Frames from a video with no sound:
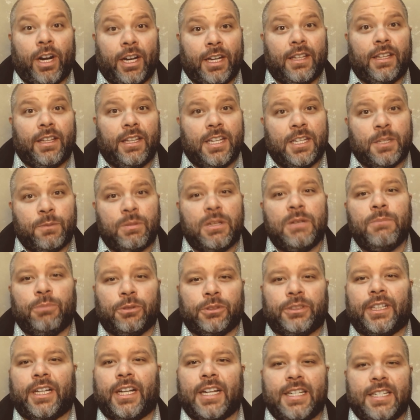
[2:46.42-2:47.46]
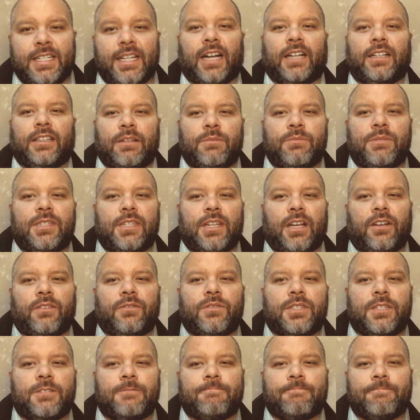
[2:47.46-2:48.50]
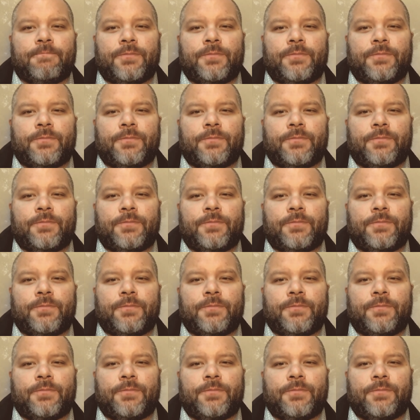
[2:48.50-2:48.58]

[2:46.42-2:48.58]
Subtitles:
his people to conduct themselves.